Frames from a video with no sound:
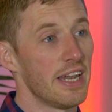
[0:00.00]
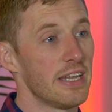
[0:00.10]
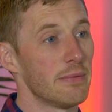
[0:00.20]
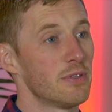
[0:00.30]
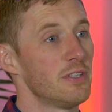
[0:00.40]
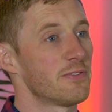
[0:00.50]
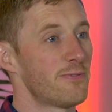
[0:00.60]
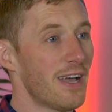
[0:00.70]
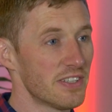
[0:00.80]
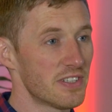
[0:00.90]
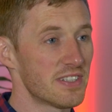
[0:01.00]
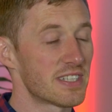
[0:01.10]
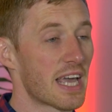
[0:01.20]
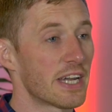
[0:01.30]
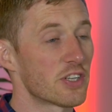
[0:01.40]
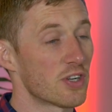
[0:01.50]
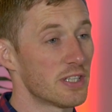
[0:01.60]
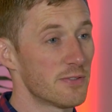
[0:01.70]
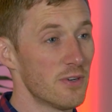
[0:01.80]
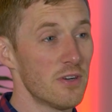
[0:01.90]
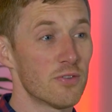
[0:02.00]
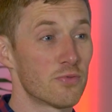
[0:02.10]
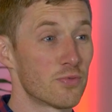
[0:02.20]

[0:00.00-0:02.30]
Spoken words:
enables fastest data transfer,